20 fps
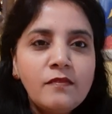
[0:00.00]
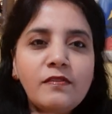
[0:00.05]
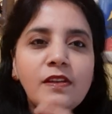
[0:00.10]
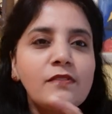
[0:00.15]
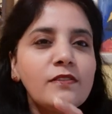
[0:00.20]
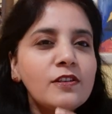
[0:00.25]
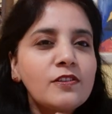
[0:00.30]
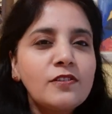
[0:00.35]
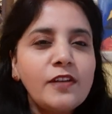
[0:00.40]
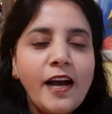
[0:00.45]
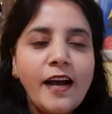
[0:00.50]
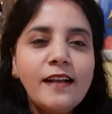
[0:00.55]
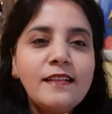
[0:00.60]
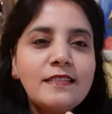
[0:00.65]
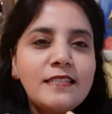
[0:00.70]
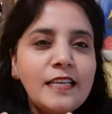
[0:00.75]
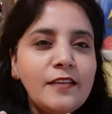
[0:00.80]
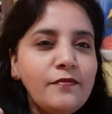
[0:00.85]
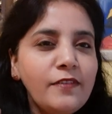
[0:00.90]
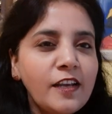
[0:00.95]
You will try and
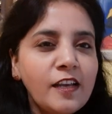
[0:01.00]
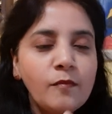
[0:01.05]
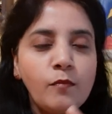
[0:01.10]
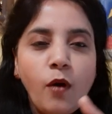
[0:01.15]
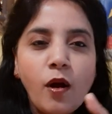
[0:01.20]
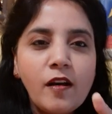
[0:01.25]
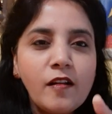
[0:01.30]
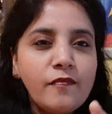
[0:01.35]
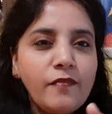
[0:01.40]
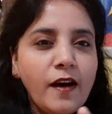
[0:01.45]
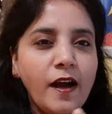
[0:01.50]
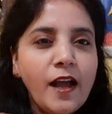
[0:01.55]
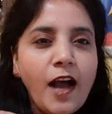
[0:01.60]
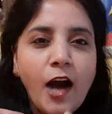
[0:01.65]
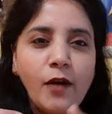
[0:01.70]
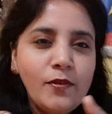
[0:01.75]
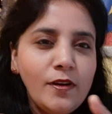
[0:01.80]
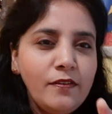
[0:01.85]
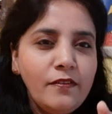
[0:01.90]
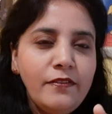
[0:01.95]
see if we can modify,
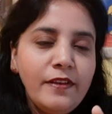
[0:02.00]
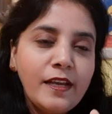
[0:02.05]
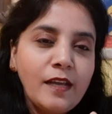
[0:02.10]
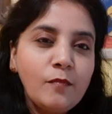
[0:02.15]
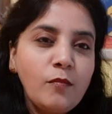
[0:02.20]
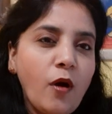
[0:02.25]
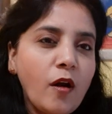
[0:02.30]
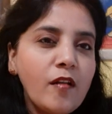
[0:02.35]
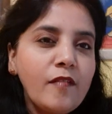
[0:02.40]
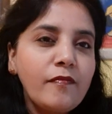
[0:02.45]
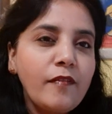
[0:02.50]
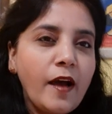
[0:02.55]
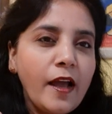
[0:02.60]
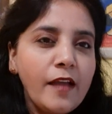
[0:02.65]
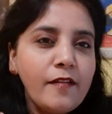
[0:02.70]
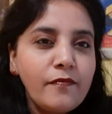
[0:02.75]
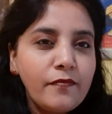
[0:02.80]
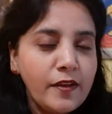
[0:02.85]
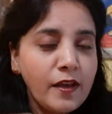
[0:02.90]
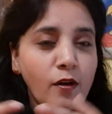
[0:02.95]
however we can modify.
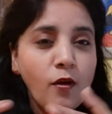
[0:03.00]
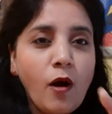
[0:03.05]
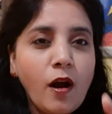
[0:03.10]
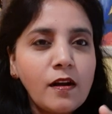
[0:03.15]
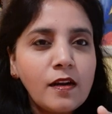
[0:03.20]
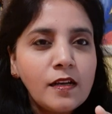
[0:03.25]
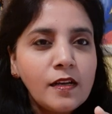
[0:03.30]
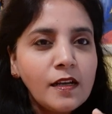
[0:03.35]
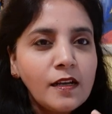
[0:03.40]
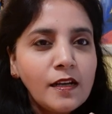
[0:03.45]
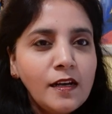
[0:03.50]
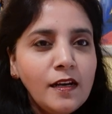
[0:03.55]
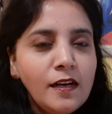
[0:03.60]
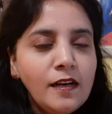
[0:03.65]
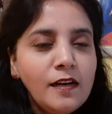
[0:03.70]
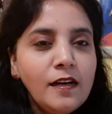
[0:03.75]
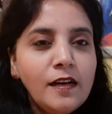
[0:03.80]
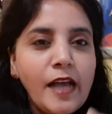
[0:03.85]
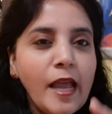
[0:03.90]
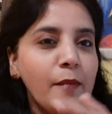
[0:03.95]
If we are not
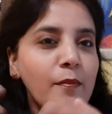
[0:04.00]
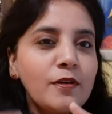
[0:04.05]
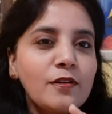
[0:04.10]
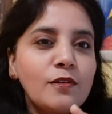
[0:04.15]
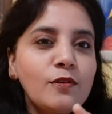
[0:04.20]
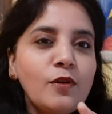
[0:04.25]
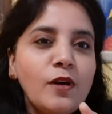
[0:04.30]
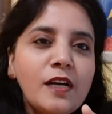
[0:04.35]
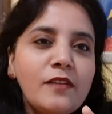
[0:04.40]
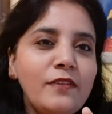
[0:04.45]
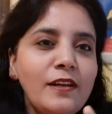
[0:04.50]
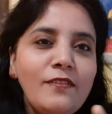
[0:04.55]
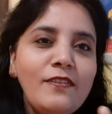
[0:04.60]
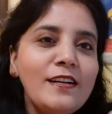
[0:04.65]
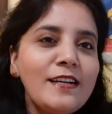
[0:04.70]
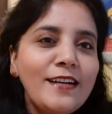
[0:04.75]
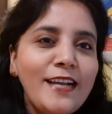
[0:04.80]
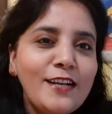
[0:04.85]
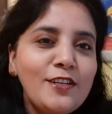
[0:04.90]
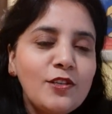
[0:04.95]
able to do it, we
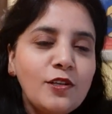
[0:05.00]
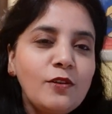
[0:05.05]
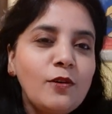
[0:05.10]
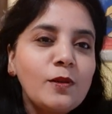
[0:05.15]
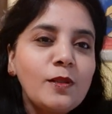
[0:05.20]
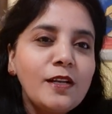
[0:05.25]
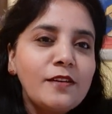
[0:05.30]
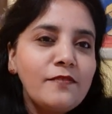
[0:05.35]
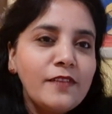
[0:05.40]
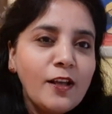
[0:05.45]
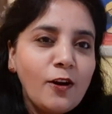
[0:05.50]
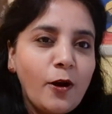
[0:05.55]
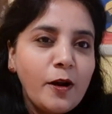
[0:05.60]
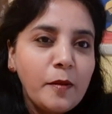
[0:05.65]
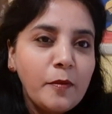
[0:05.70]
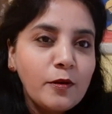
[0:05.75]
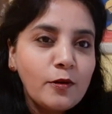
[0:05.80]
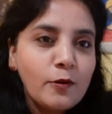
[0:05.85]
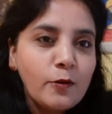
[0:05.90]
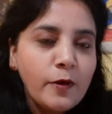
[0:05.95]
will let you know that we are not
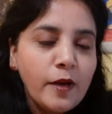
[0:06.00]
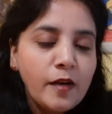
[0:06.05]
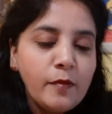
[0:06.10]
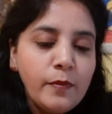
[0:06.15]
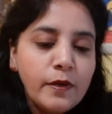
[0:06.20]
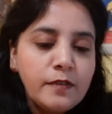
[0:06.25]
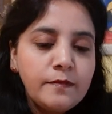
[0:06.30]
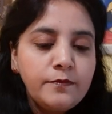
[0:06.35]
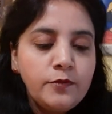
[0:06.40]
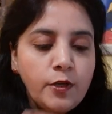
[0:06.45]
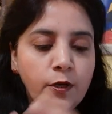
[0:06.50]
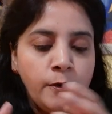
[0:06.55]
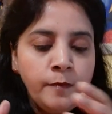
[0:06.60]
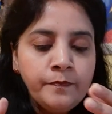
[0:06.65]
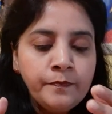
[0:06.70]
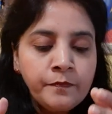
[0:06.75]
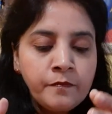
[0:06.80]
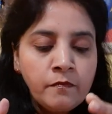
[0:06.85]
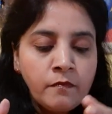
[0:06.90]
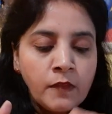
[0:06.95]
able to do it. But
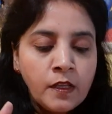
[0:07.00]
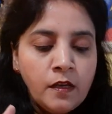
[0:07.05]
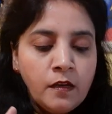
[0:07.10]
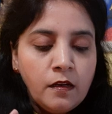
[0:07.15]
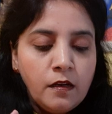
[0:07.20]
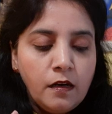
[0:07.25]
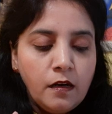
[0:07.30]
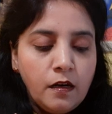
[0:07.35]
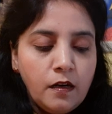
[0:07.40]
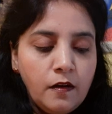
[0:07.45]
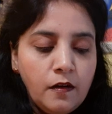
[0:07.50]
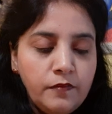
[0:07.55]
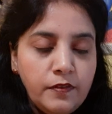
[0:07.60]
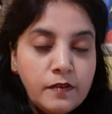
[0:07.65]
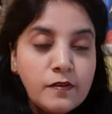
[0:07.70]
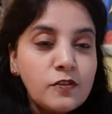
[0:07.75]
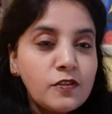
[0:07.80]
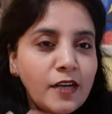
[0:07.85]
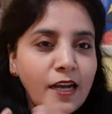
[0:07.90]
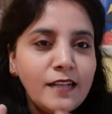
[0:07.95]
we
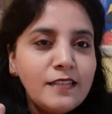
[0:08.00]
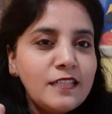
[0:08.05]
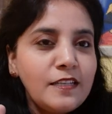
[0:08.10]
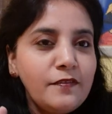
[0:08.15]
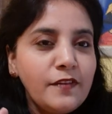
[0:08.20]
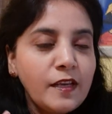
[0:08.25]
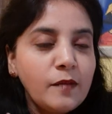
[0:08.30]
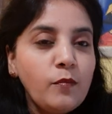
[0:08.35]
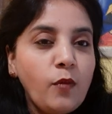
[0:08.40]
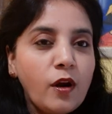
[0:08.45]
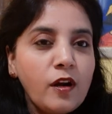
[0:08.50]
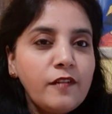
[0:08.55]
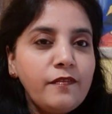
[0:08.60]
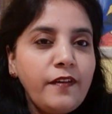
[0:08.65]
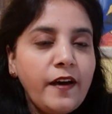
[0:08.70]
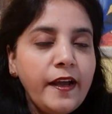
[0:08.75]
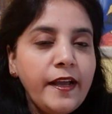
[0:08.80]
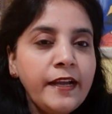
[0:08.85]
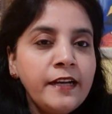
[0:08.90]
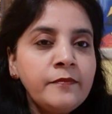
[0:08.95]
will try and see if we can
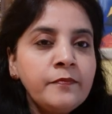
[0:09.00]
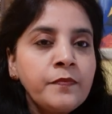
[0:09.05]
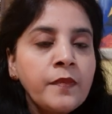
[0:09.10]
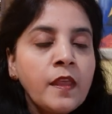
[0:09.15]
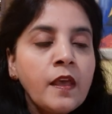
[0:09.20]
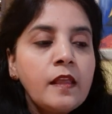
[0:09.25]
modify it.